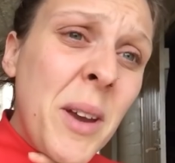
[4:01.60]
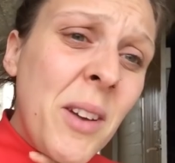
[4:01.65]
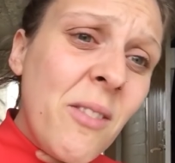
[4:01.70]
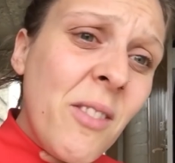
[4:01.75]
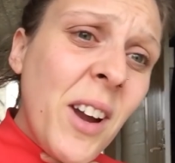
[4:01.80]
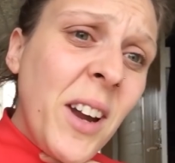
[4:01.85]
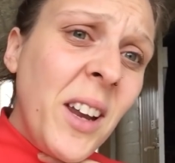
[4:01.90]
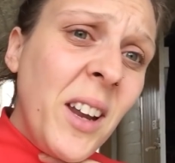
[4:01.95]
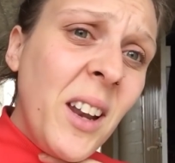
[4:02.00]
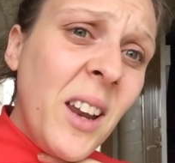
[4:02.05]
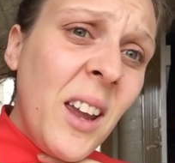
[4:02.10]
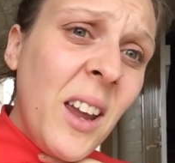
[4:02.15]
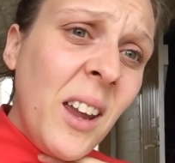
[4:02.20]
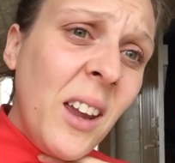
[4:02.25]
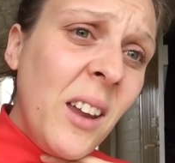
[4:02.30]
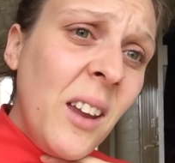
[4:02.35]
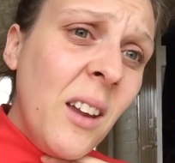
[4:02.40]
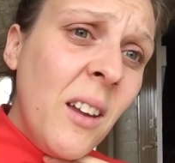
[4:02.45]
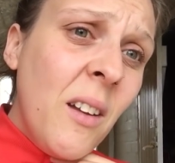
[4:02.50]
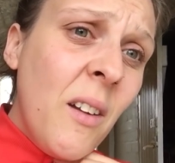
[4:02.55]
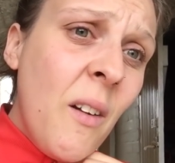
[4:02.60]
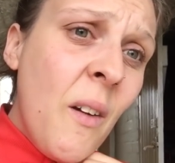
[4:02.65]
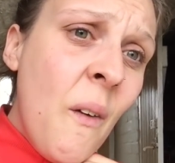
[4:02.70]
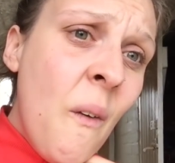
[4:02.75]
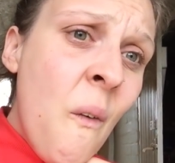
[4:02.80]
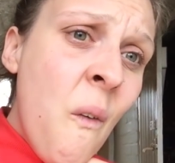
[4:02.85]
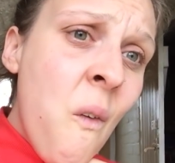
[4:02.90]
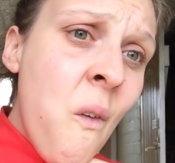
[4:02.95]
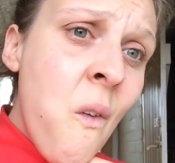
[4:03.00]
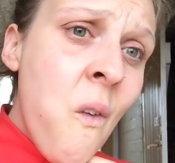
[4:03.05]
bit rainy,
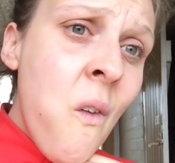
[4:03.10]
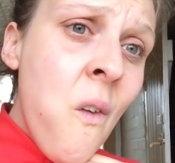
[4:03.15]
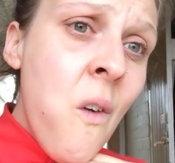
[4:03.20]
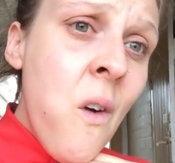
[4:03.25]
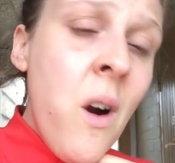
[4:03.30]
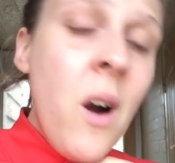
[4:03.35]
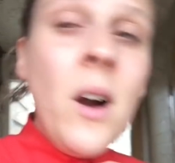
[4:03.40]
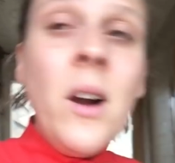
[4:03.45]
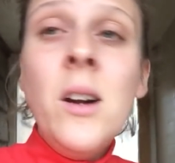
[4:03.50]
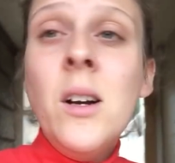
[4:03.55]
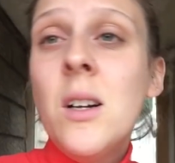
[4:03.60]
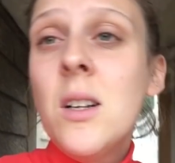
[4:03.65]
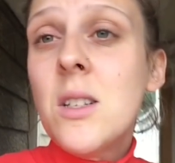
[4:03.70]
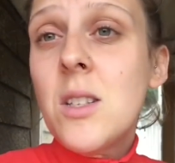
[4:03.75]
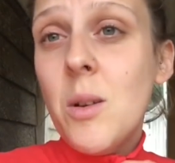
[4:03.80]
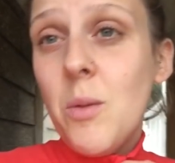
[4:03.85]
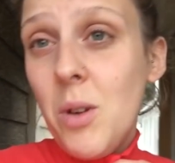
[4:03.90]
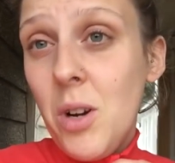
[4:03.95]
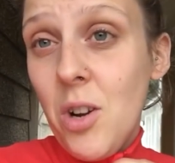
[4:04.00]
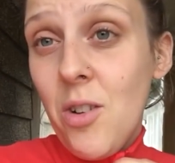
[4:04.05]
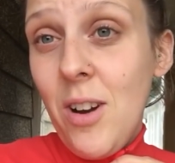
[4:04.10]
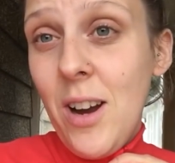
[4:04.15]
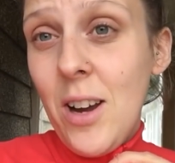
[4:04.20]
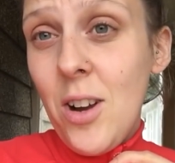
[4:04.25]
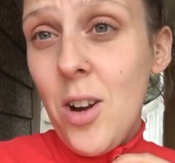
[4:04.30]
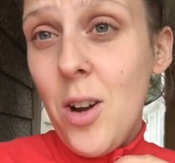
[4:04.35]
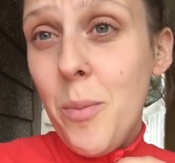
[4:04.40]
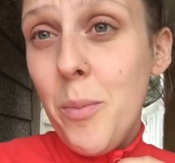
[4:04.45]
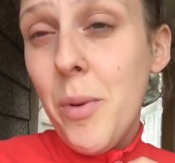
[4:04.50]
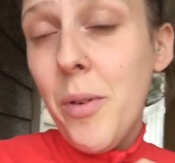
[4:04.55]
so I'm gonna
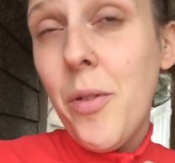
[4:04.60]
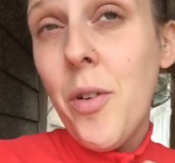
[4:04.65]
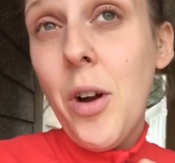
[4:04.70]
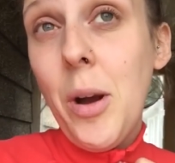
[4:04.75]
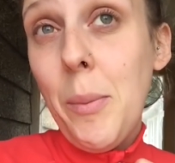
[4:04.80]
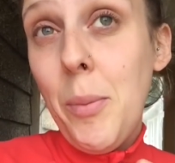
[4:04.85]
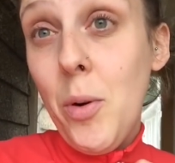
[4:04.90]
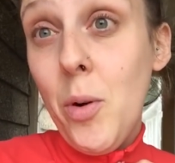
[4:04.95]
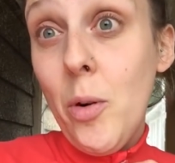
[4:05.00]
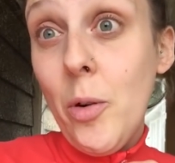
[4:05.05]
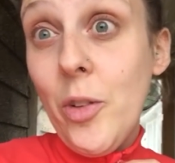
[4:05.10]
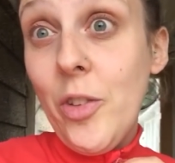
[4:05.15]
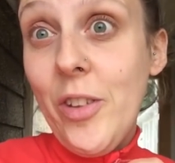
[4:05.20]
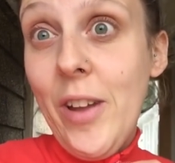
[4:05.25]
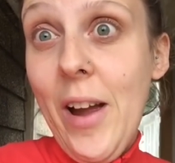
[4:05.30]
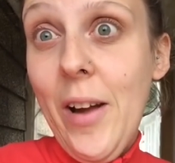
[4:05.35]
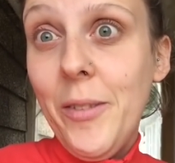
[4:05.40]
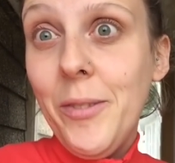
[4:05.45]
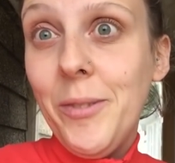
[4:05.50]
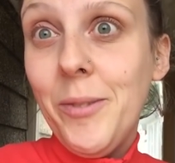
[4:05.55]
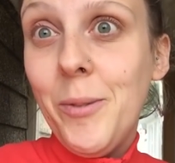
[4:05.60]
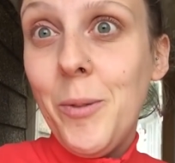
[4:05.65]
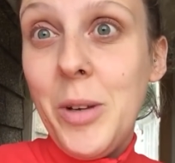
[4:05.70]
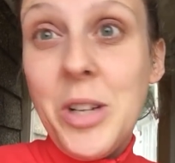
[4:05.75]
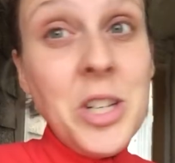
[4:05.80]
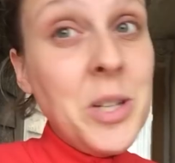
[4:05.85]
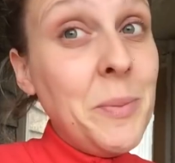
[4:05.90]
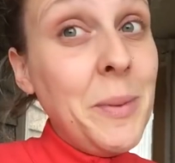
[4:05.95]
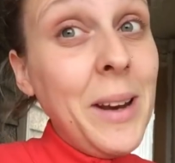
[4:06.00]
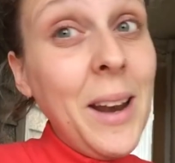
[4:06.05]
crack on before it pours down.
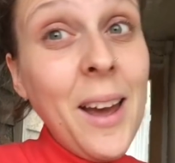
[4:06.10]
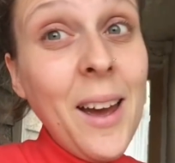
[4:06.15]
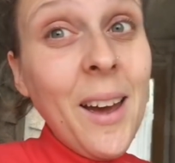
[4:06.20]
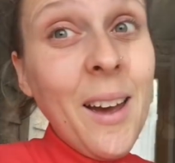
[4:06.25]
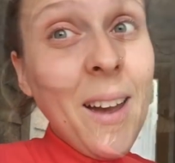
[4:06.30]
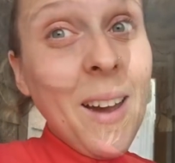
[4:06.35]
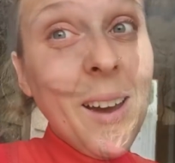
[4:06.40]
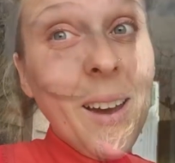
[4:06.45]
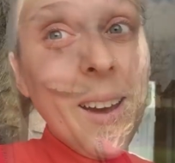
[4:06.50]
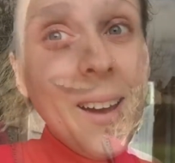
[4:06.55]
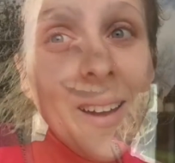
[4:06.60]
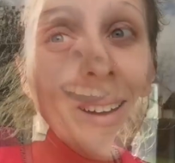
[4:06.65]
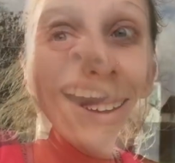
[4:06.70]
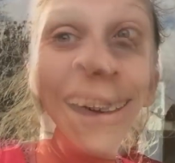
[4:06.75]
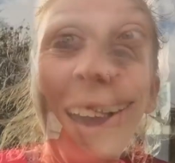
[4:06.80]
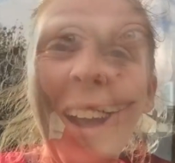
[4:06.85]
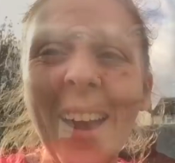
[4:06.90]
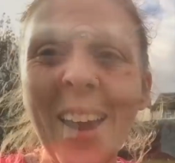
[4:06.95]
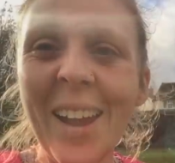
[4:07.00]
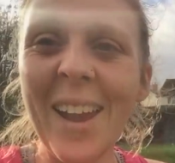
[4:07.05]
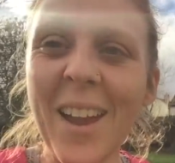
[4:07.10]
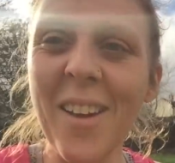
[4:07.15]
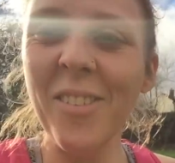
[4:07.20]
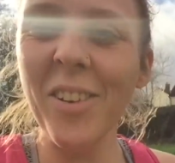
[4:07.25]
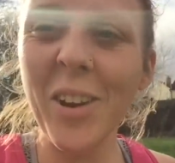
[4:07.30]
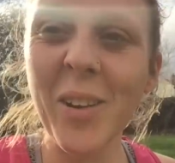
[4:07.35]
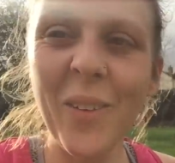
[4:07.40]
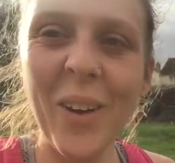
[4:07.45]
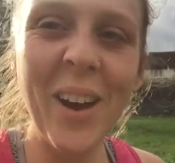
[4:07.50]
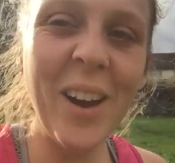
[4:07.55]
Wish me luck. Hi
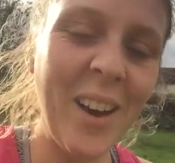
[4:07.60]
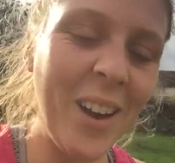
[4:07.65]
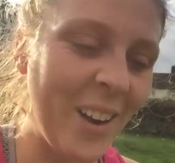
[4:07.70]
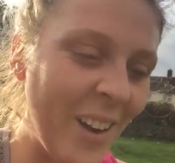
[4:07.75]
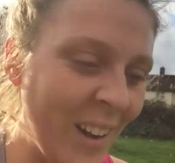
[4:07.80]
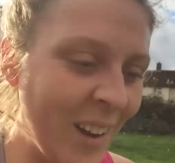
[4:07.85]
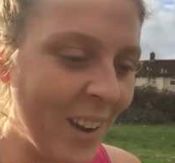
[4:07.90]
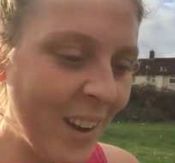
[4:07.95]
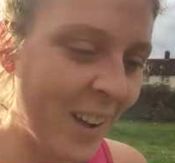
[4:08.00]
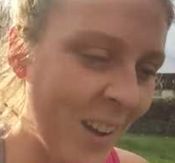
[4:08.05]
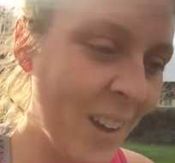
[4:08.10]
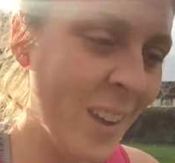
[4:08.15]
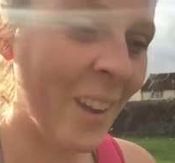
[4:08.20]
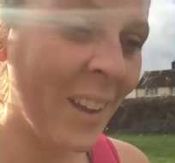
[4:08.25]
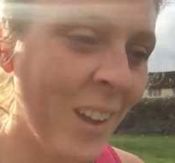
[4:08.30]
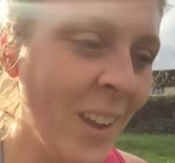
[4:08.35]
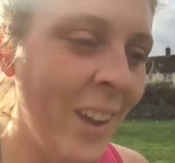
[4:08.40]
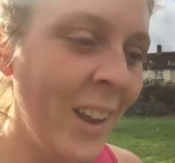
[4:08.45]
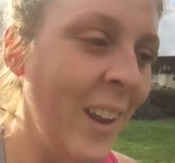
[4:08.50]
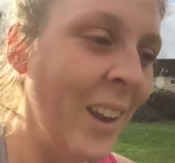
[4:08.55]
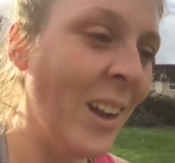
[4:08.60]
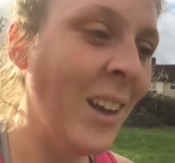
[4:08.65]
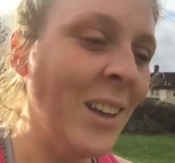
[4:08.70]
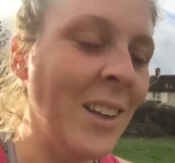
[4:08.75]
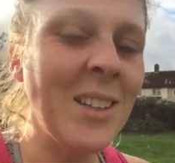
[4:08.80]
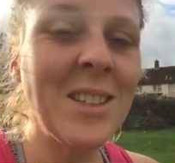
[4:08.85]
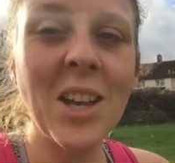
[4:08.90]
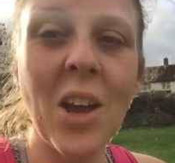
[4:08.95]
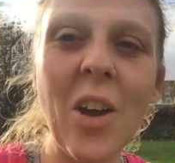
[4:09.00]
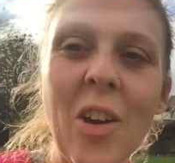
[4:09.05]
everyone,
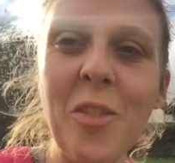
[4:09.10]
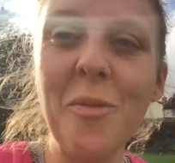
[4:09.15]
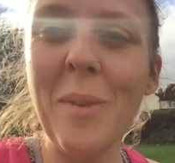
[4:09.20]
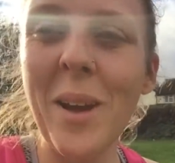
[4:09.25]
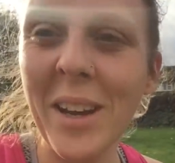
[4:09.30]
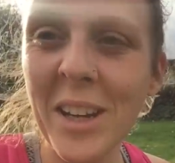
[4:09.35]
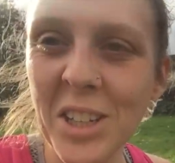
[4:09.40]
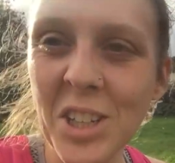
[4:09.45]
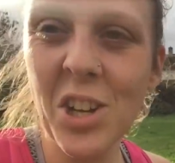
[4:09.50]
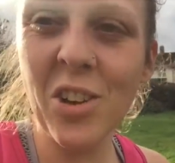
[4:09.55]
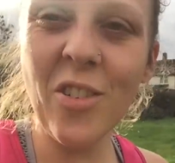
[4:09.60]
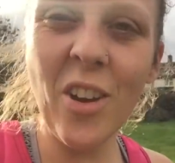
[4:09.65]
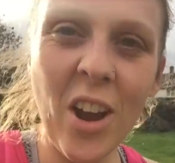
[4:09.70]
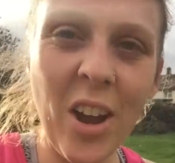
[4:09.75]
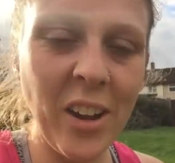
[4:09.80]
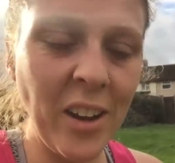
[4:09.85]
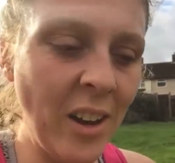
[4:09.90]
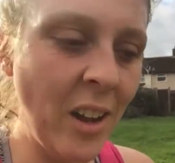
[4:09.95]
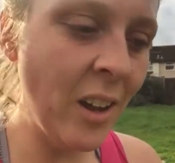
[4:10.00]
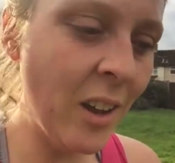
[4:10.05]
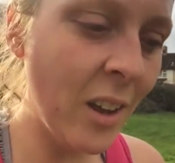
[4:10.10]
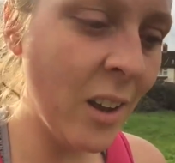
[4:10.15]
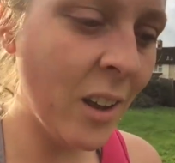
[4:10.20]
so I've managed to run